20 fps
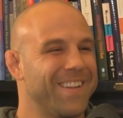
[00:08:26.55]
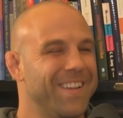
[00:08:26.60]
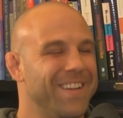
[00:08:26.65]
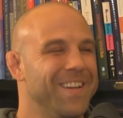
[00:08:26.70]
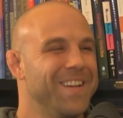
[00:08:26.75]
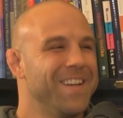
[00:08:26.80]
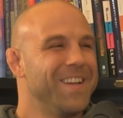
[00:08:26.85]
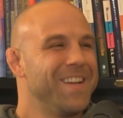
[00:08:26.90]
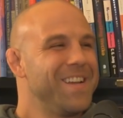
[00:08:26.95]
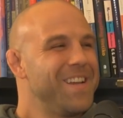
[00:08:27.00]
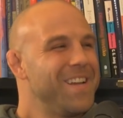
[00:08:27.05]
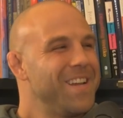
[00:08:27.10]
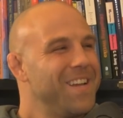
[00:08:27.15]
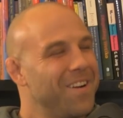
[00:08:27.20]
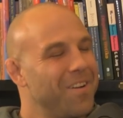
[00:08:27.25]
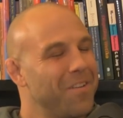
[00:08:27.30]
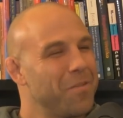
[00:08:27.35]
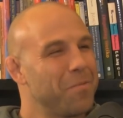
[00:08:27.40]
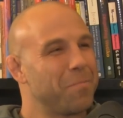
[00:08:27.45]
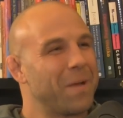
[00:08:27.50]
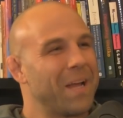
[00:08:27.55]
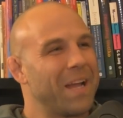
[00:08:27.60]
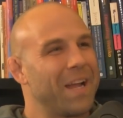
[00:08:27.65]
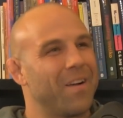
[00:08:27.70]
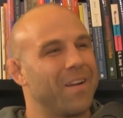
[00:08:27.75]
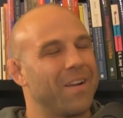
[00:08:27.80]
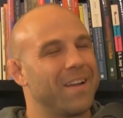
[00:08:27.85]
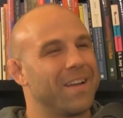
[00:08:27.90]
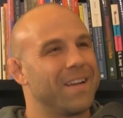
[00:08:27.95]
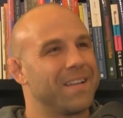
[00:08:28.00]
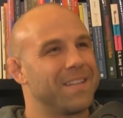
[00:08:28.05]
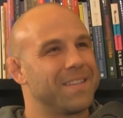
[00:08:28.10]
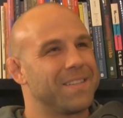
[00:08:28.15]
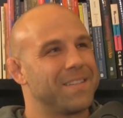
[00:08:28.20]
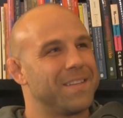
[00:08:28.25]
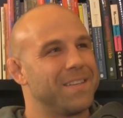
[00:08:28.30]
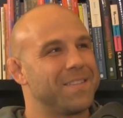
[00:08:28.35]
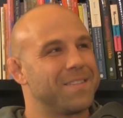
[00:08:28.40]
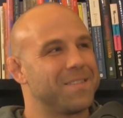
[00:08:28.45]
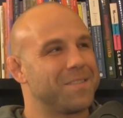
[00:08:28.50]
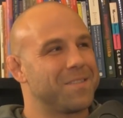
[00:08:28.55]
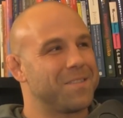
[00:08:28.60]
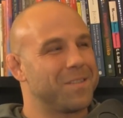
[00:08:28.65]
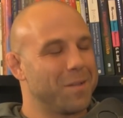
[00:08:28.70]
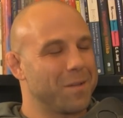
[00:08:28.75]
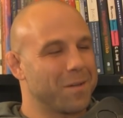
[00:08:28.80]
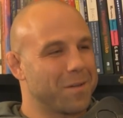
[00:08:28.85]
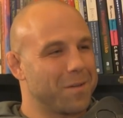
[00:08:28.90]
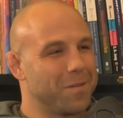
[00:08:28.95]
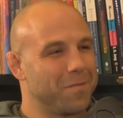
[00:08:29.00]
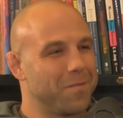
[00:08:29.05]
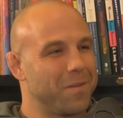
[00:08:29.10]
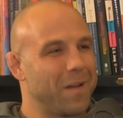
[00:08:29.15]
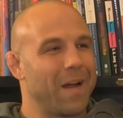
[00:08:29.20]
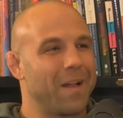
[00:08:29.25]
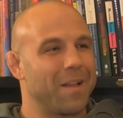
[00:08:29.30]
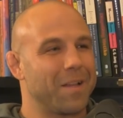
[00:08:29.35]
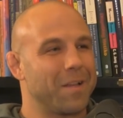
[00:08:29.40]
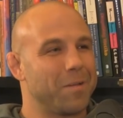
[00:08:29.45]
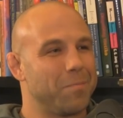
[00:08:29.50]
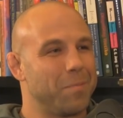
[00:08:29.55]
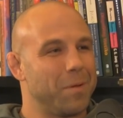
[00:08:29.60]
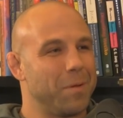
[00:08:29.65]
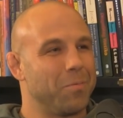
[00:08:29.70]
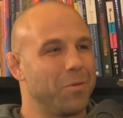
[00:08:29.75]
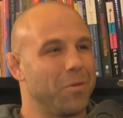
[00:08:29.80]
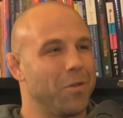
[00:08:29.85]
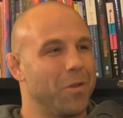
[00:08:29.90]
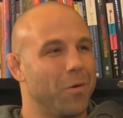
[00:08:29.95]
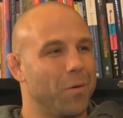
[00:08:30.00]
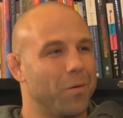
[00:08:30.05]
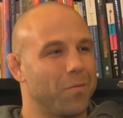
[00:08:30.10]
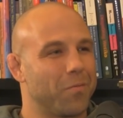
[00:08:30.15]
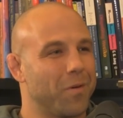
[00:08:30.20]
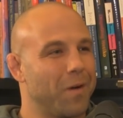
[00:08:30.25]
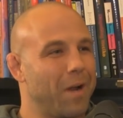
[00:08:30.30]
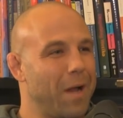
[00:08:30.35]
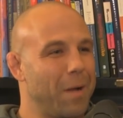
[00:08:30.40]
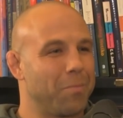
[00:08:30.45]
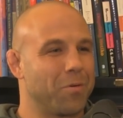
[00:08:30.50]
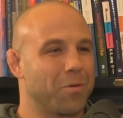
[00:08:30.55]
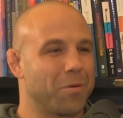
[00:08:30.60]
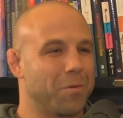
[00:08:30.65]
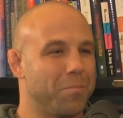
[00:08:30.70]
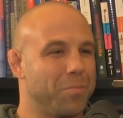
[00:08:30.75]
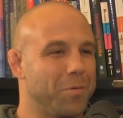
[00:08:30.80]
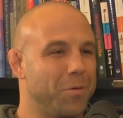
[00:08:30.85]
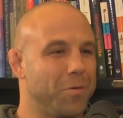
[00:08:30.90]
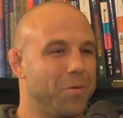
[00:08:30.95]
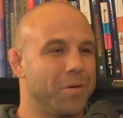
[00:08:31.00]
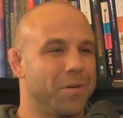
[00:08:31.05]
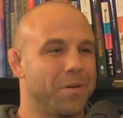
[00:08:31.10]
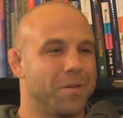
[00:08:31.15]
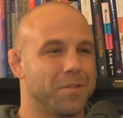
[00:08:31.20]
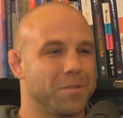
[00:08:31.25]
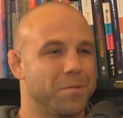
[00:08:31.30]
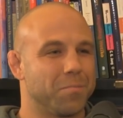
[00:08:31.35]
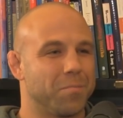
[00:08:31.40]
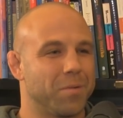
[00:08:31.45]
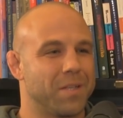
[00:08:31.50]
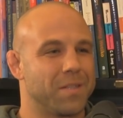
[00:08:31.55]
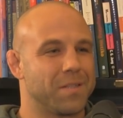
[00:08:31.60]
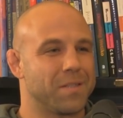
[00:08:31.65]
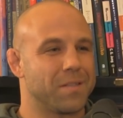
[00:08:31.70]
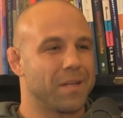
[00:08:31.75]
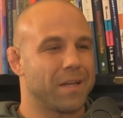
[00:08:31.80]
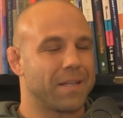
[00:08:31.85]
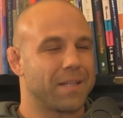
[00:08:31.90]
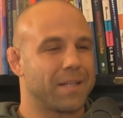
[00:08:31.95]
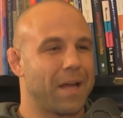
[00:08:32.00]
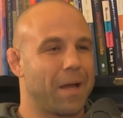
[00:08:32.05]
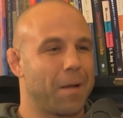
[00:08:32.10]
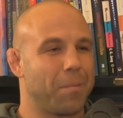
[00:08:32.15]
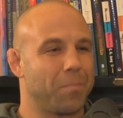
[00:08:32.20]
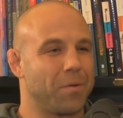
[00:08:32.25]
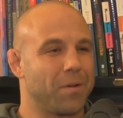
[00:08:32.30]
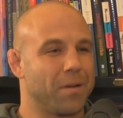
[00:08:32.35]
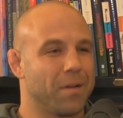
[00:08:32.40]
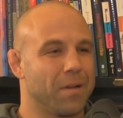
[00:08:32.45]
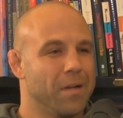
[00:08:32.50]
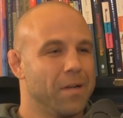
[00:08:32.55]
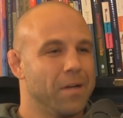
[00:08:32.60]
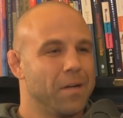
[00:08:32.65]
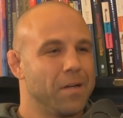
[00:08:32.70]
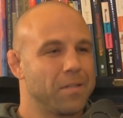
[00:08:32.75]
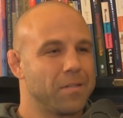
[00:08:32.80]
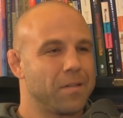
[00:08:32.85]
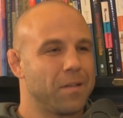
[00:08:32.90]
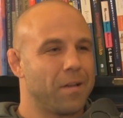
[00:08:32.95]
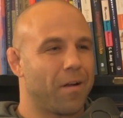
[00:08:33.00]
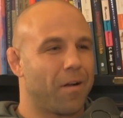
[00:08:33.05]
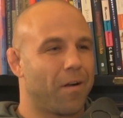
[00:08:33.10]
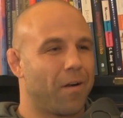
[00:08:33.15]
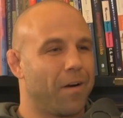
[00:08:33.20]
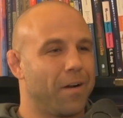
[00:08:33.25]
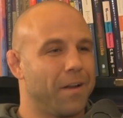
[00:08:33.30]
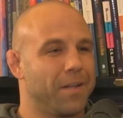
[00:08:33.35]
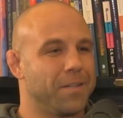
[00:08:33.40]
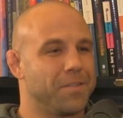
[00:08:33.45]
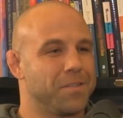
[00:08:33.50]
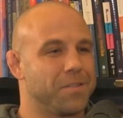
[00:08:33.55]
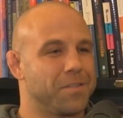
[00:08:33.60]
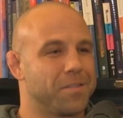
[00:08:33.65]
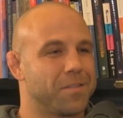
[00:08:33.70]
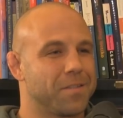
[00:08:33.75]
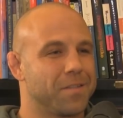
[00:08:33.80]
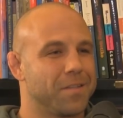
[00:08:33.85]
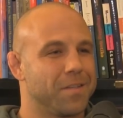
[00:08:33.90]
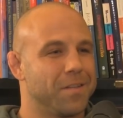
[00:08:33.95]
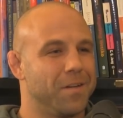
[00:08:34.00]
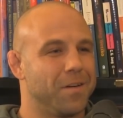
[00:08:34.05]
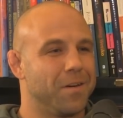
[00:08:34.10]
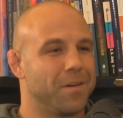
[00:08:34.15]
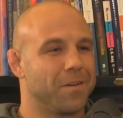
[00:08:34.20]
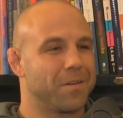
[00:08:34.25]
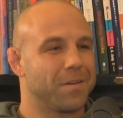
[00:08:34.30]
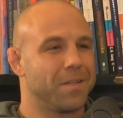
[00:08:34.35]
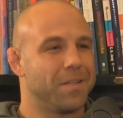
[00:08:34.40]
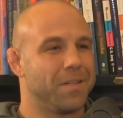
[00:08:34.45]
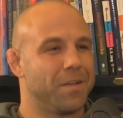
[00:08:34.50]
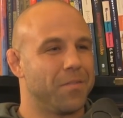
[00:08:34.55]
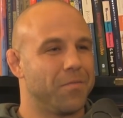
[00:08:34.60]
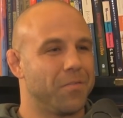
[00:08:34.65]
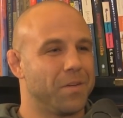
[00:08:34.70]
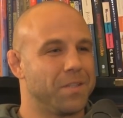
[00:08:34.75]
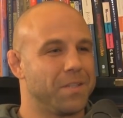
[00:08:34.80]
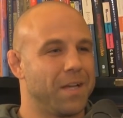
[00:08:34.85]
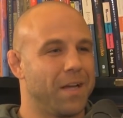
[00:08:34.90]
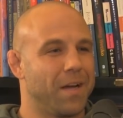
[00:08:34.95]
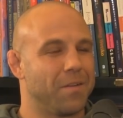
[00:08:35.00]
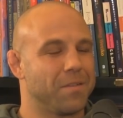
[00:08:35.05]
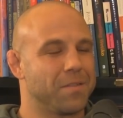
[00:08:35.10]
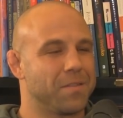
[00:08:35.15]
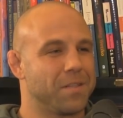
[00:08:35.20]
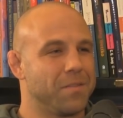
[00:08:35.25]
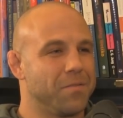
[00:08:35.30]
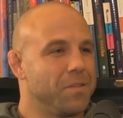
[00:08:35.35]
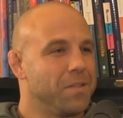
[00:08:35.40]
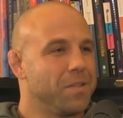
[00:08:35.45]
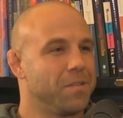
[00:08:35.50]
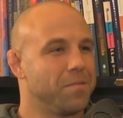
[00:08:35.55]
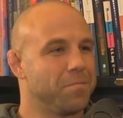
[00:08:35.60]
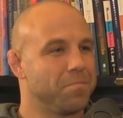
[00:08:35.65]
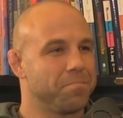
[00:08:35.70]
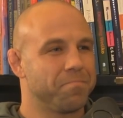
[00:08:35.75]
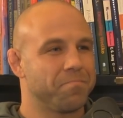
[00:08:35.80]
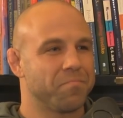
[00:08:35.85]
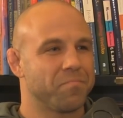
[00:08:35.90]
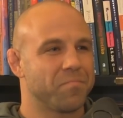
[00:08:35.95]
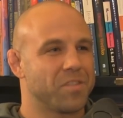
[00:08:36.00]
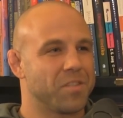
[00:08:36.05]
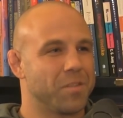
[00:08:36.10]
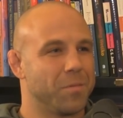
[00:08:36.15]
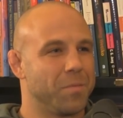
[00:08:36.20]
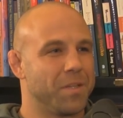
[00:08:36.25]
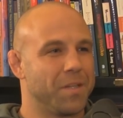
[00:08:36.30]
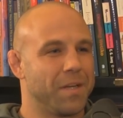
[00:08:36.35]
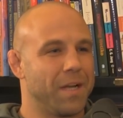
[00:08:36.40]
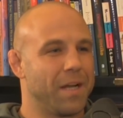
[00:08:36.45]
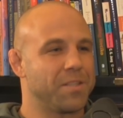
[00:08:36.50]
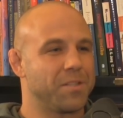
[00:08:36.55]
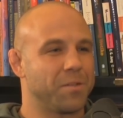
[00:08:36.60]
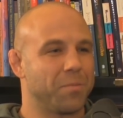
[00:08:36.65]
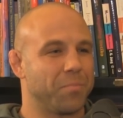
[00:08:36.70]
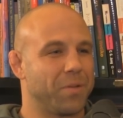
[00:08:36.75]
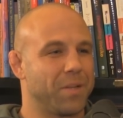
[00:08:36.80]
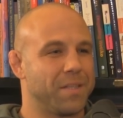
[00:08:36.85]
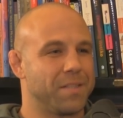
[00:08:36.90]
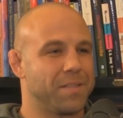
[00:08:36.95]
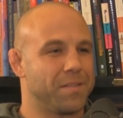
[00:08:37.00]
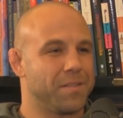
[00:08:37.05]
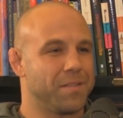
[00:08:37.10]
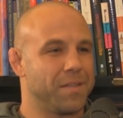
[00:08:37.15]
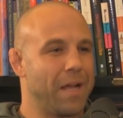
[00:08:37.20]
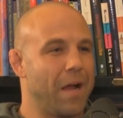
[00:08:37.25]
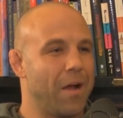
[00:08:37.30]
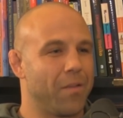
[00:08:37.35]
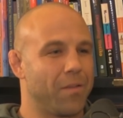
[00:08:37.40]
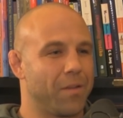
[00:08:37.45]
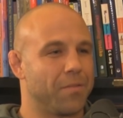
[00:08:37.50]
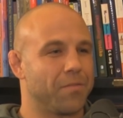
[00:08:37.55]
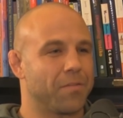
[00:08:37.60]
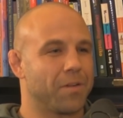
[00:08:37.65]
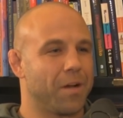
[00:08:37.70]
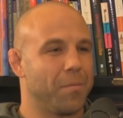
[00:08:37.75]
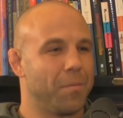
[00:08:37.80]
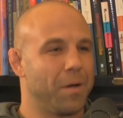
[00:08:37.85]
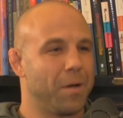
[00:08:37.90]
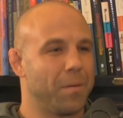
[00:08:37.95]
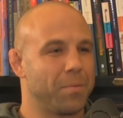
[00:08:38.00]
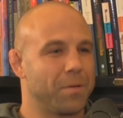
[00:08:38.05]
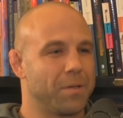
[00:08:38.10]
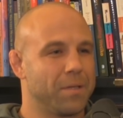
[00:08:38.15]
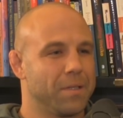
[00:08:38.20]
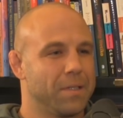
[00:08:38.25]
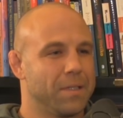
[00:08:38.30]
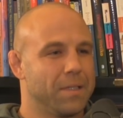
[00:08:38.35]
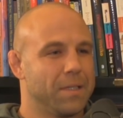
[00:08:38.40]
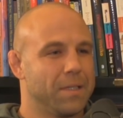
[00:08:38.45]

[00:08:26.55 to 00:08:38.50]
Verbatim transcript: and you know the Bay Area. It's it's the Silicon Valley. People know it for Apple computers and places like that. But it's a lot of hard edges, you know, in mm-hmm. different towns, even in some of the nicer places now that have come up.